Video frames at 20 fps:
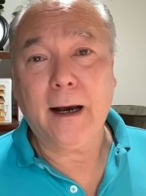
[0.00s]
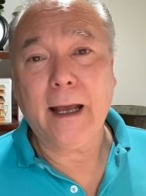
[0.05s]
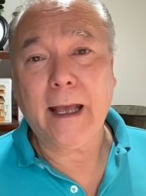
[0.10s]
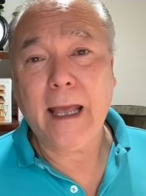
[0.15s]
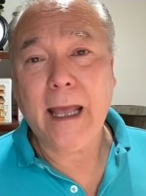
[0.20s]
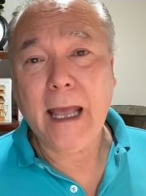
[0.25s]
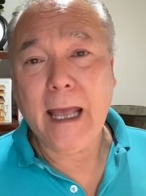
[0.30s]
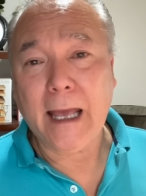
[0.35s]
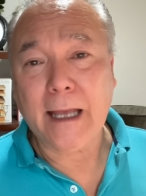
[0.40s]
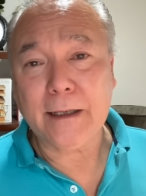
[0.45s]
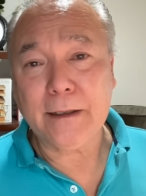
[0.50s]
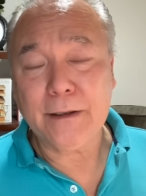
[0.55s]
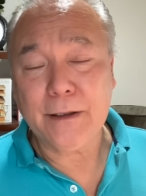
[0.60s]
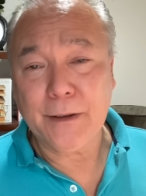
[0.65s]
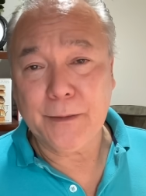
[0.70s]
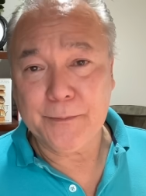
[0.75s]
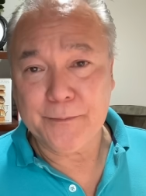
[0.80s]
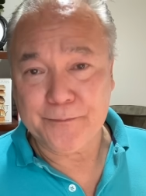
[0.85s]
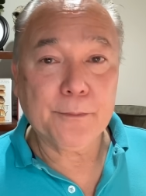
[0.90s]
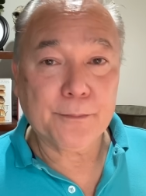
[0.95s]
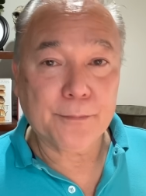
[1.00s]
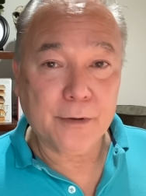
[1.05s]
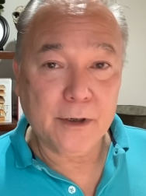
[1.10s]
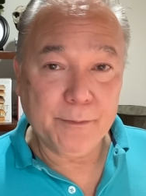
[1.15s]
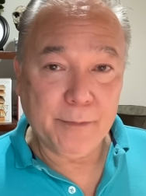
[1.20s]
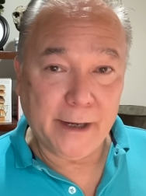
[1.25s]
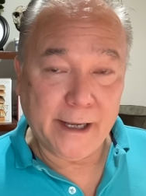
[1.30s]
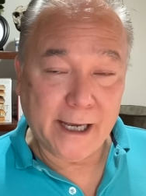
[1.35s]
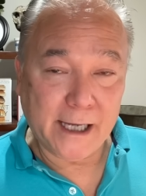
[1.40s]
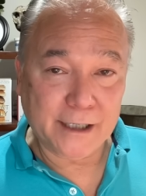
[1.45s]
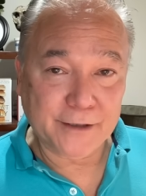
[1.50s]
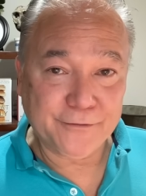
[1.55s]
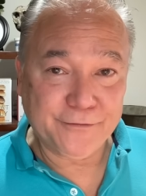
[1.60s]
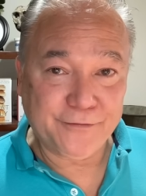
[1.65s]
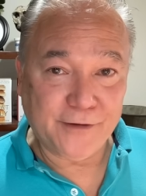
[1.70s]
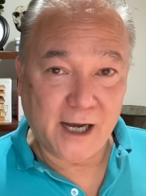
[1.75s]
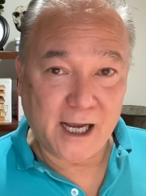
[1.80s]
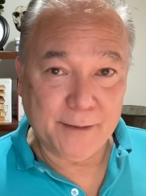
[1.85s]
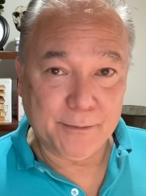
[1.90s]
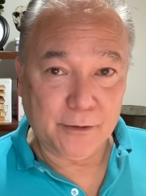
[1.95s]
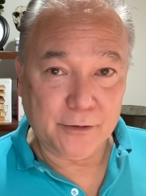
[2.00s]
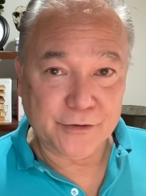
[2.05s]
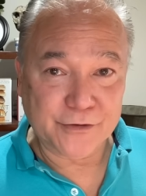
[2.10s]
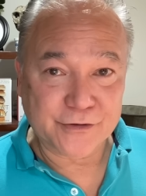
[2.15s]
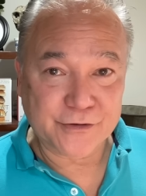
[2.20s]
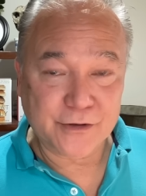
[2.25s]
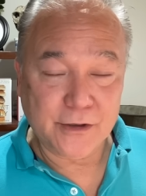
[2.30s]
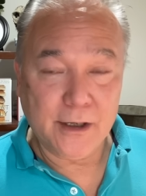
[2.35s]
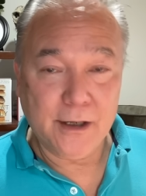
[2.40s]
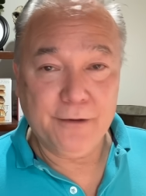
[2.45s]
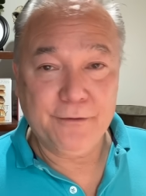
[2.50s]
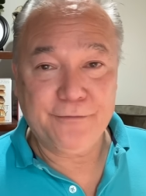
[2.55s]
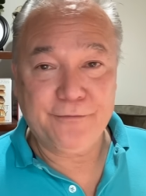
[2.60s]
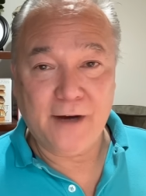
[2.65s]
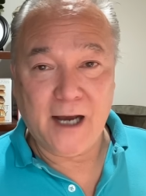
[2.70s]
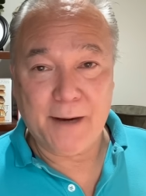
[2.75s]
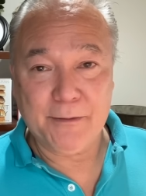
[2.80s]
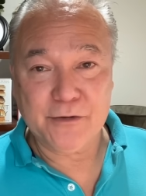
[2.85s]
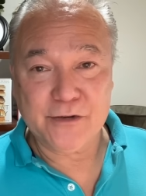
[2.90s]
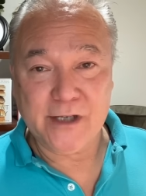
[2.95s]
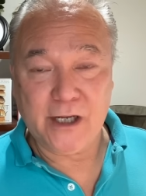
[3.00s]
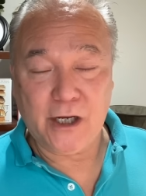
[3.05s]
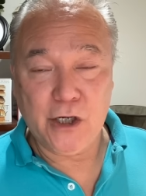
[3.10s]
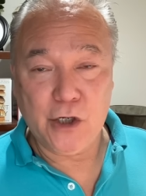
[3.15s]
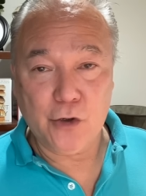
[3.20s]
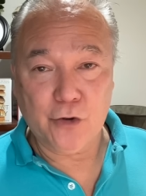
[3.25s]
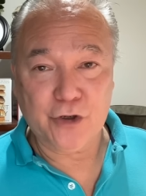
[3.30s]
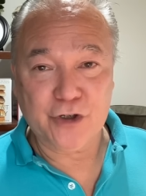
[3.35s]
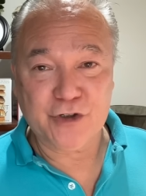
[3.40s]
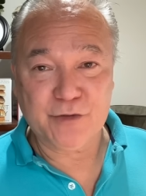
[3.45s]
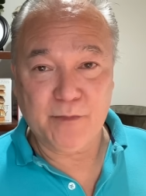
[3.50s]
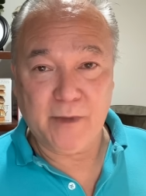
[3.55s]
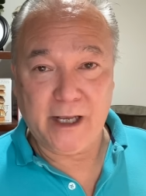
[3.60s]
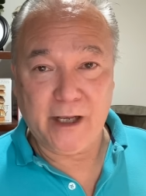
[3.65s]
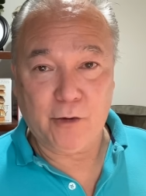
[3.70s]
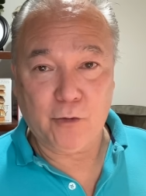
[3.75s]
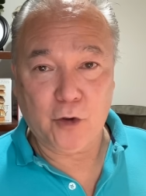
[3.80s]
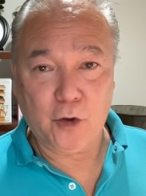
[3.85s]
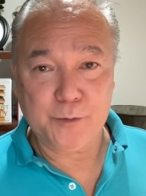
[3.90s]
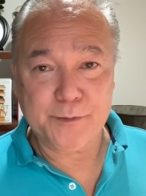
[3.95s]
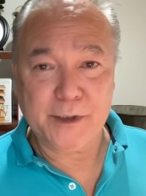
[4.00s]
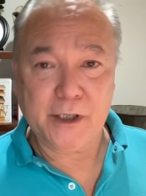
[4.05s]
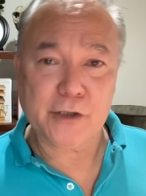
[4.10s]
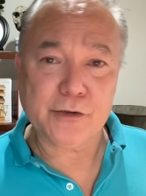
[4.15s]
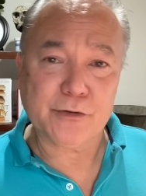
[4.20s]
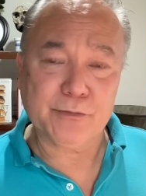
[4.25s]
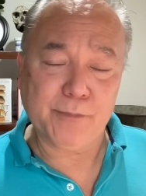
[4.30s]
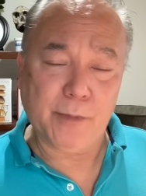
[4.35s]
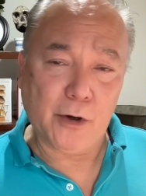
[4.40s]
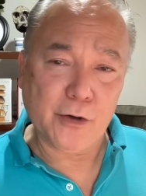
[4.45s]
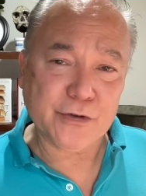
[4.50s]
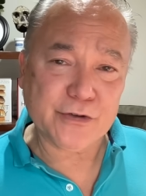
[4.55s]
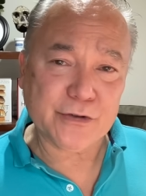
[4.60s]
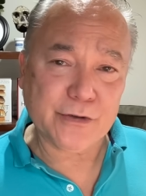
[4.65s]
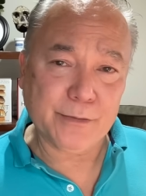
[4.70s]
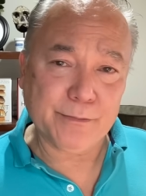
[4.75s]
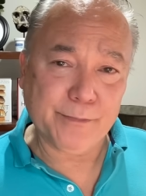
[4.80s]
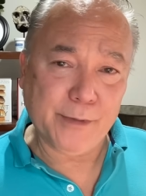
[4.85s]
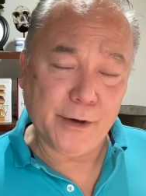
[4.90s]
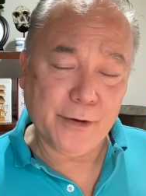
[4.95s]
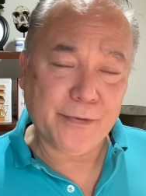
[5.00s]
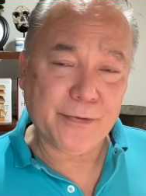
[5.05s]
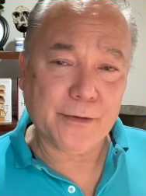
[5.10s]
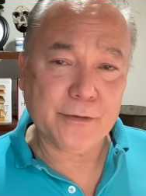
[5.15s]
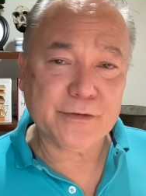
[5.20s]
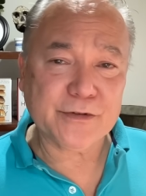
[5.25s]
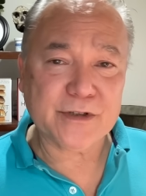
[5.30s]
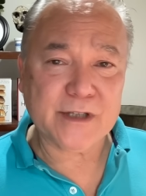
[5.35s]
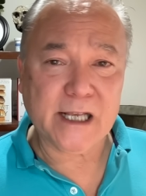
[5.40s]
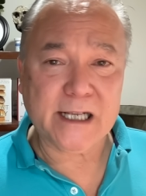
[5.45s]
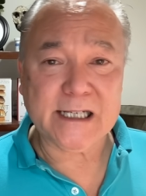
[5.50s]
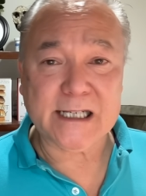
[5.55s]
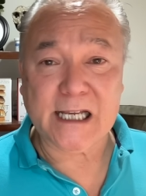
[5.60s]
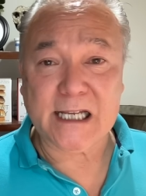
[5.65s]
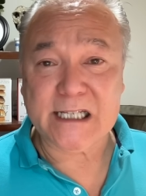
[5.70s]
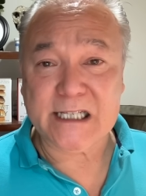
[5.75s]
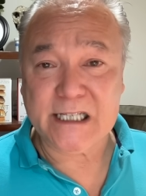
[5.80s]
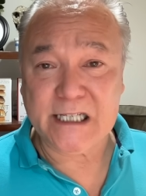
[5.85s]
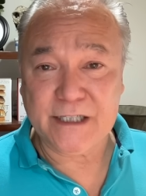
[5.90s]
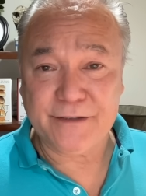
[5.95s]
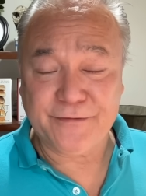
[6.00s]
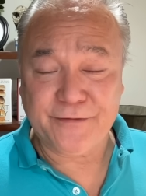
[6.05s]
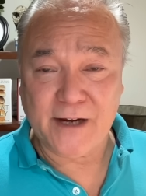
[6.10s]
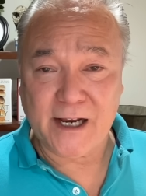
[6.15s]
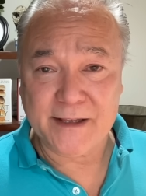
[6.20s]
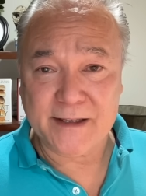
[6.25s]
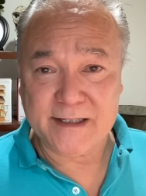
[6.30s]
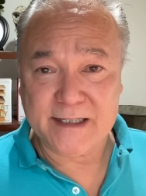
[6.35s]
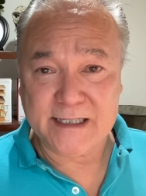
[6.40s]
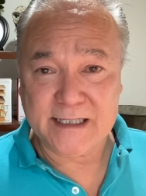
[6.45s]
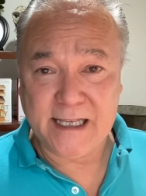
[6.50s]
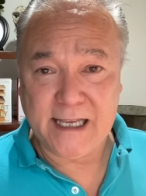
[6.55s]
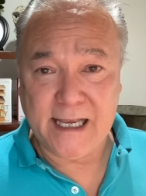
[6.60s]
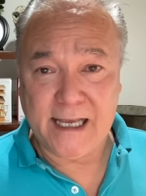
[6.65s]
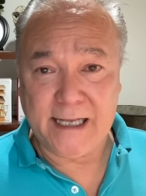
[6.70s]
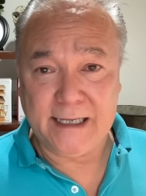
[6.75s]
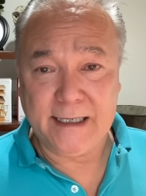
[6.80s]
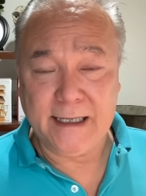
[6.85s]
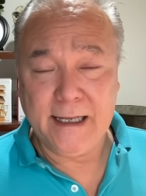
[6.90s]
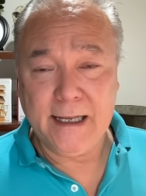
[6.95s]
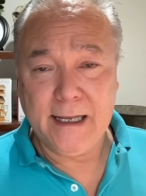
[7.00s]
and prebiotic fibers, fibers that nourish microbes, because both those things acidify the skin.